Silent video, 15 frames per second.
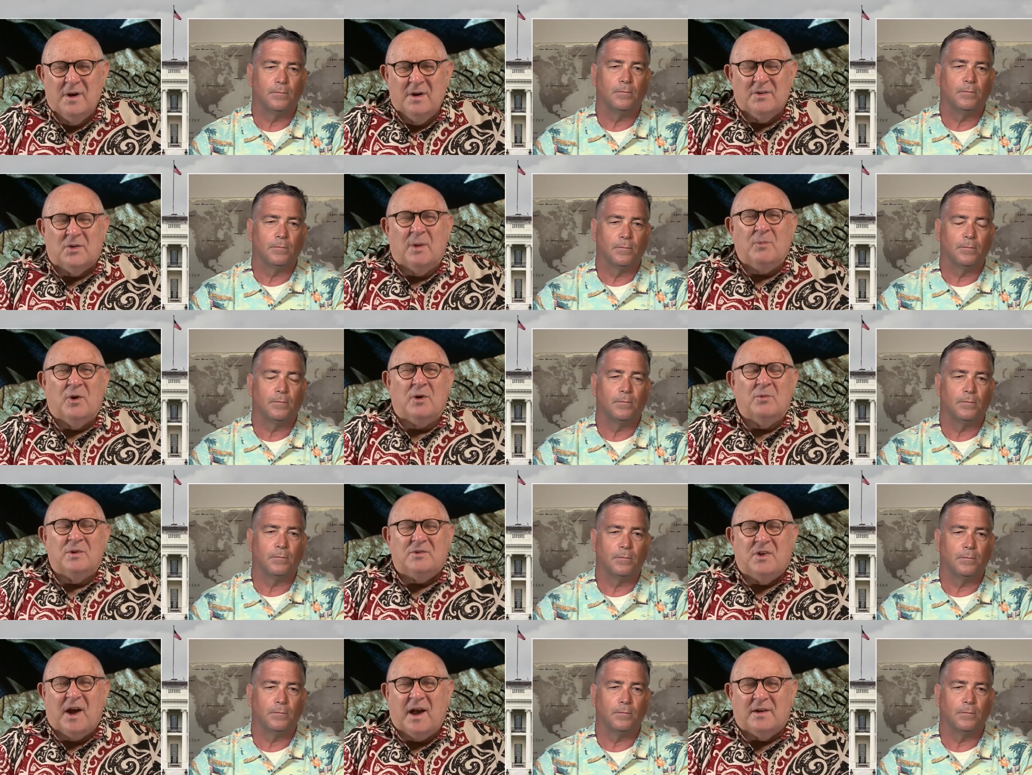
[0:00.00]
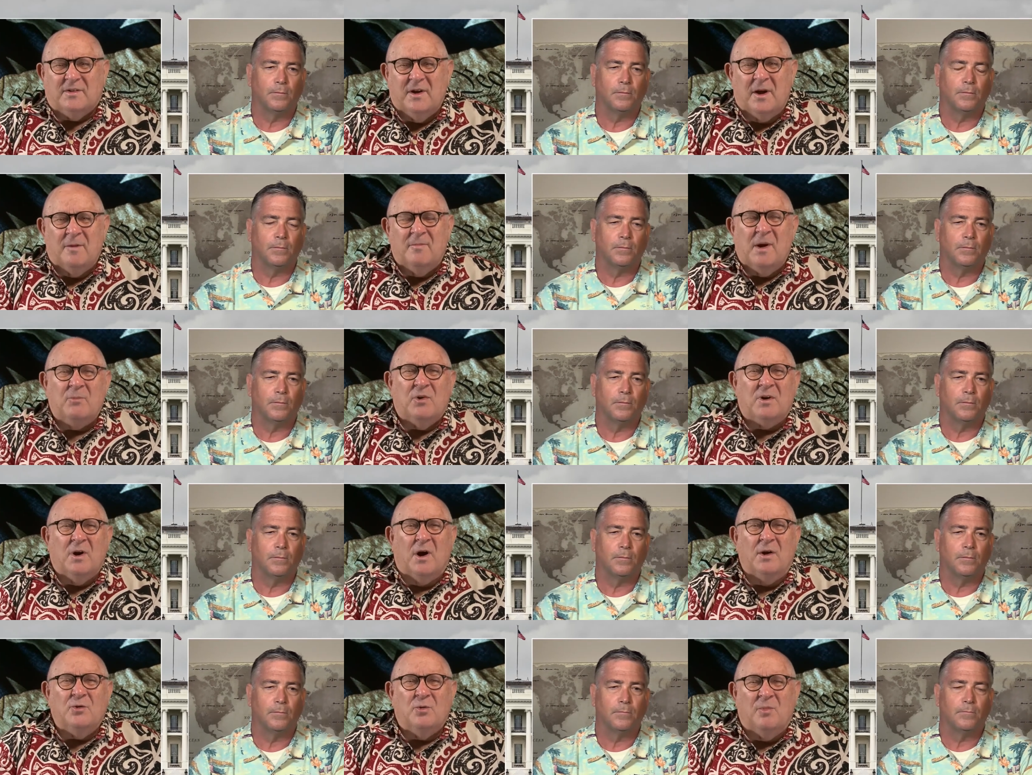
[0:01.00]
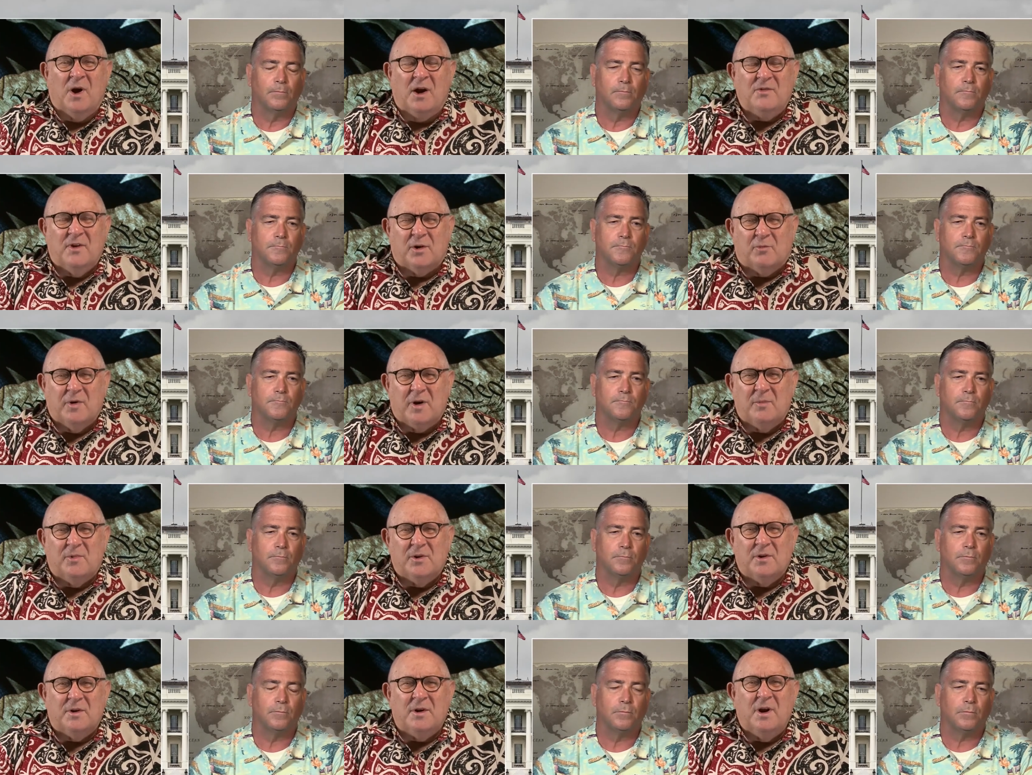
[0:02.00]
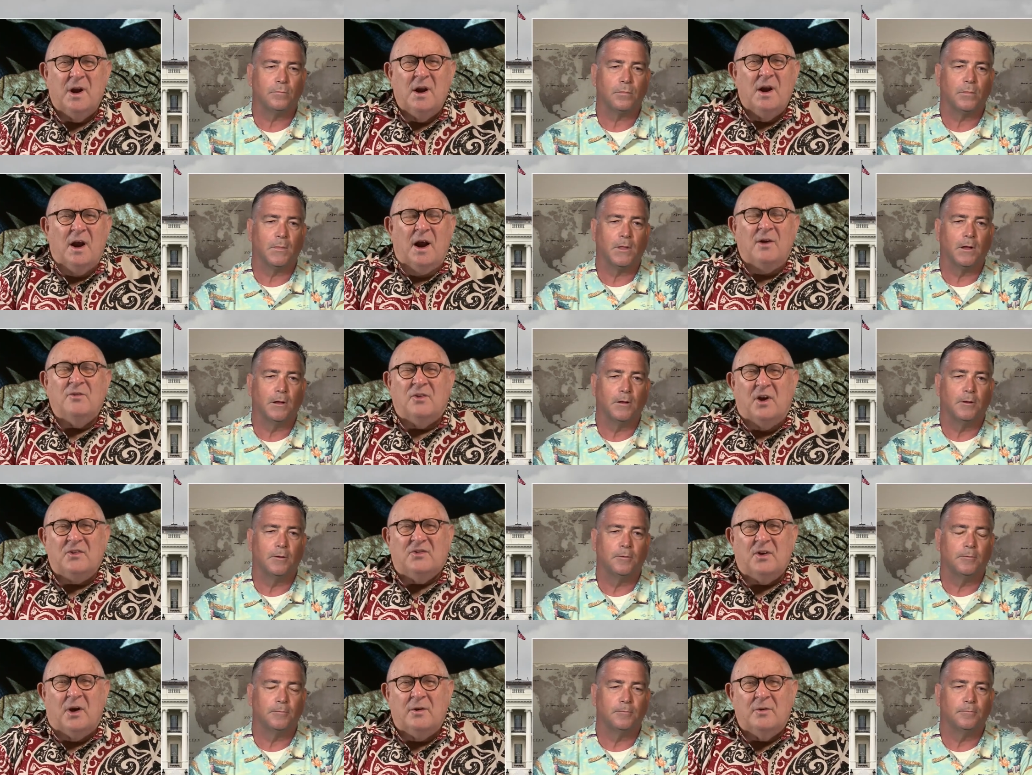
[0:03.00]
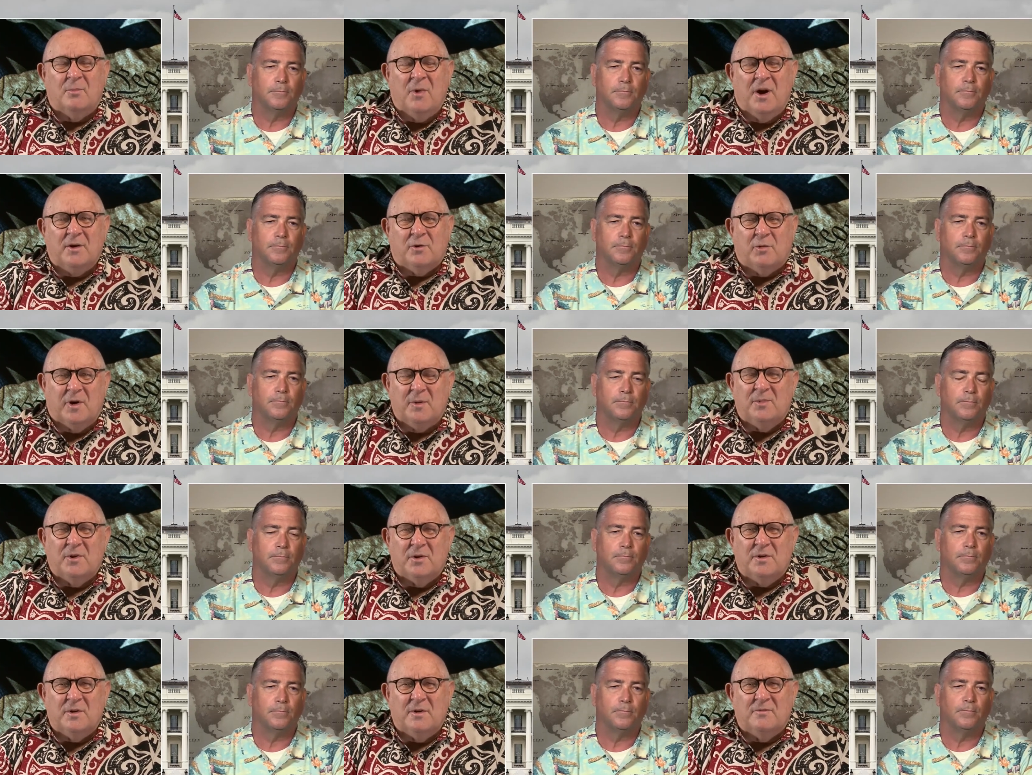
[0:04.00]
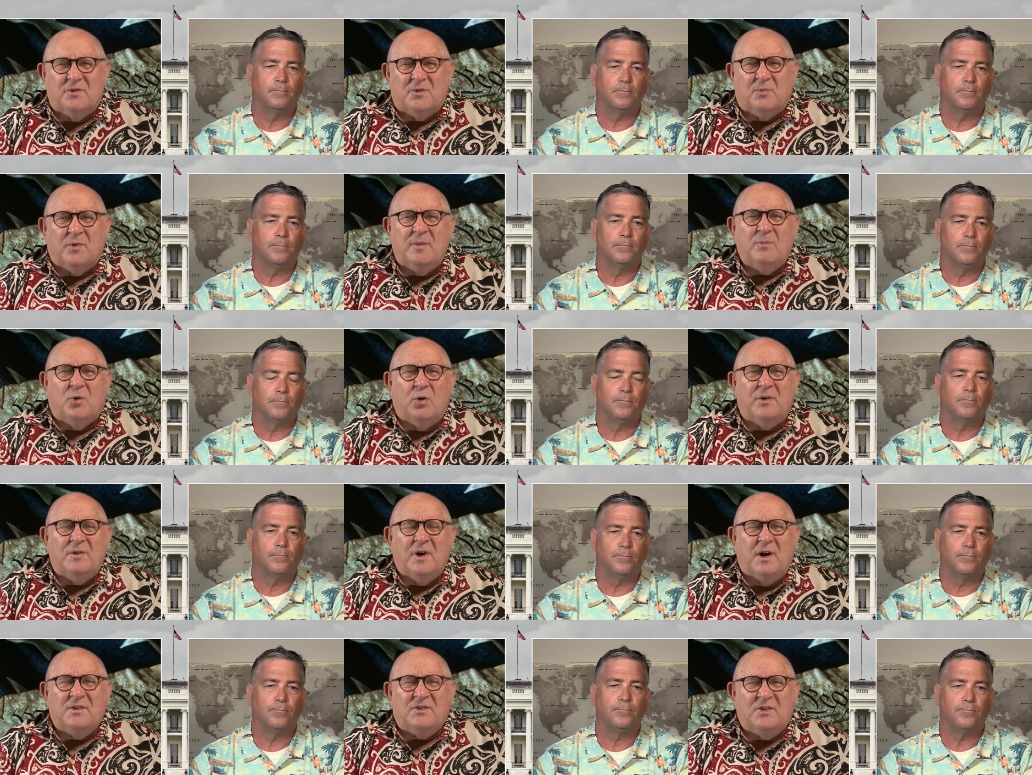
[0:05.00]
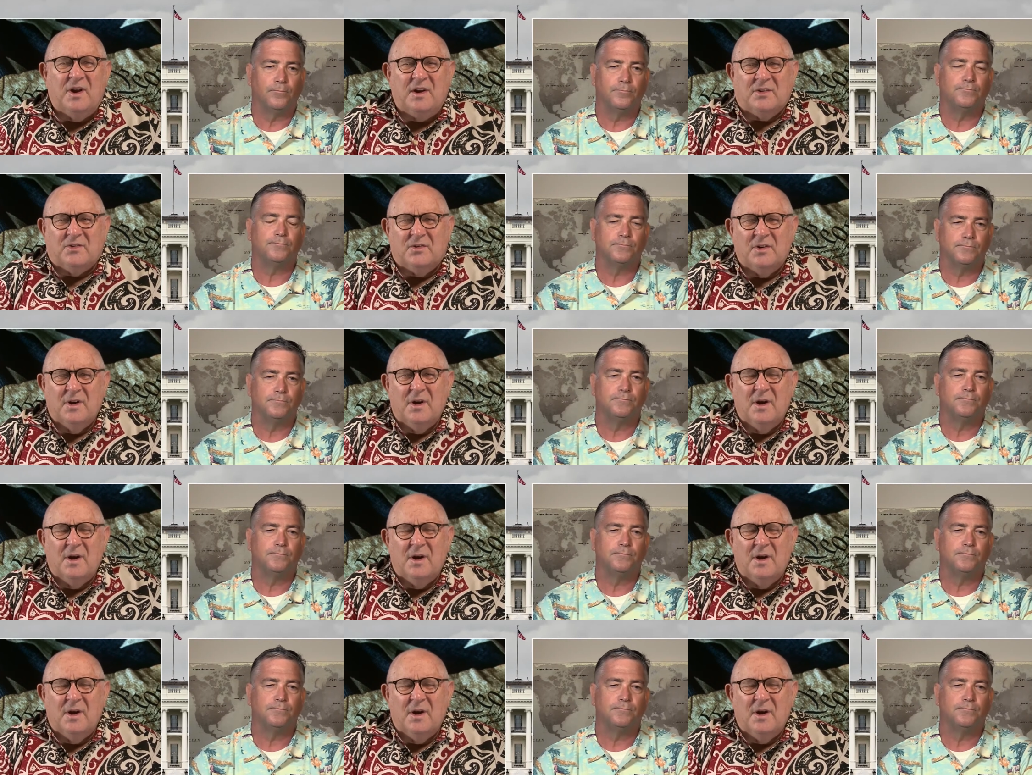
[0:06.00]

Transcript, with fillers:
Speaker 1: So I'm going to attack them. I'm going to undermine their credibility and thus undermine the credibility of the Supreme Court of the United States.